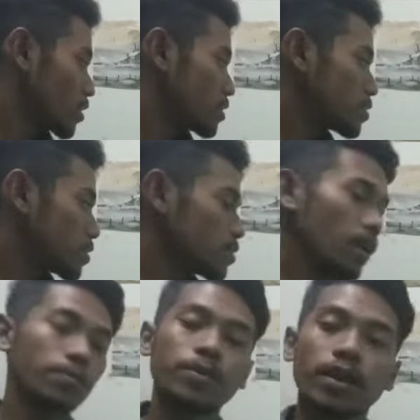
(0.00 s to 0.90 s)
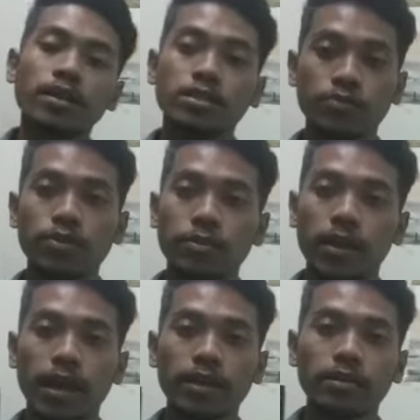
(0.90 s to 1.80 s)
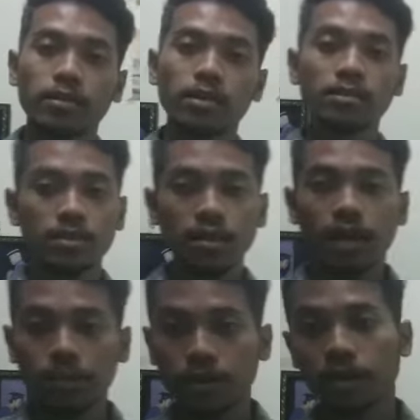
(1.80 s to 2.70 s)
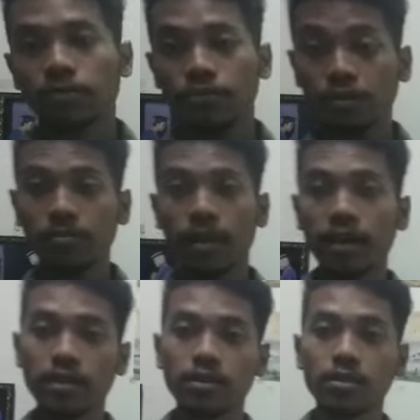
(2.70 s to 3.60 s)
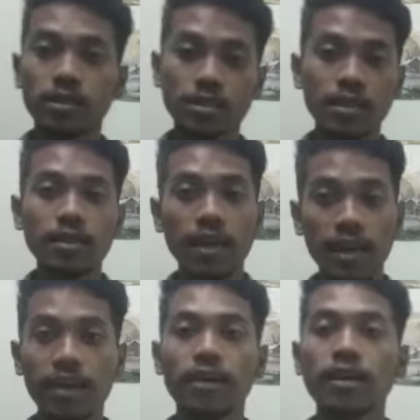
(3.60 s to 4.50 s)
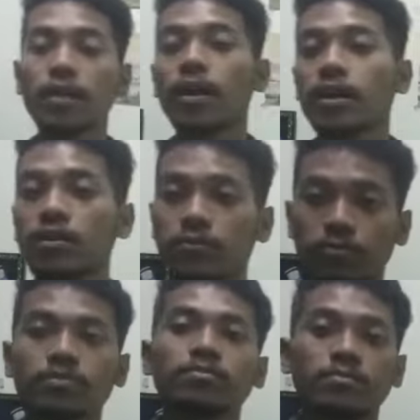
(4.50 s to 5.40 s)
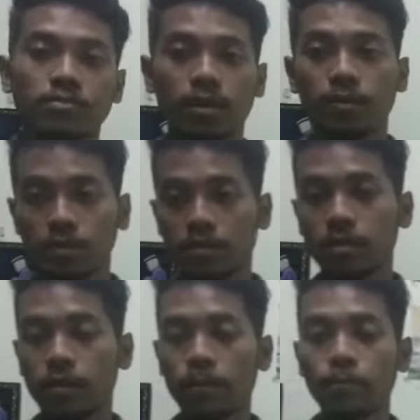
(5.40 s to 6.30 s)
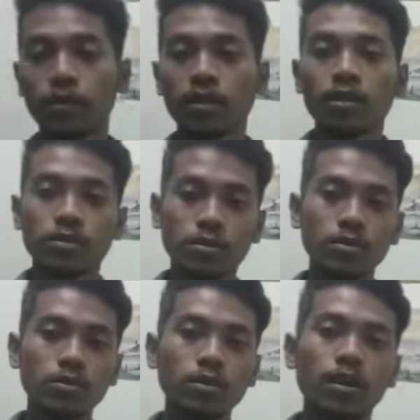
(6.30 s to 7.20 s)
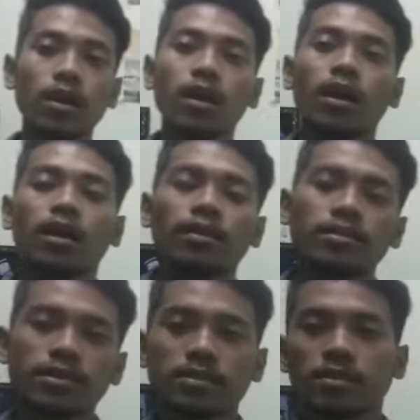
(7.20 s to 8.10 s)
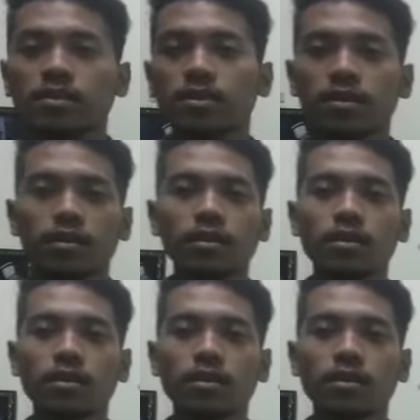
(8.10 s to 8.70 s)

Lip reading: Kingston HyperX Fury Black. Kingston HyperX Fury Black contain 8 GB of capacity. So this is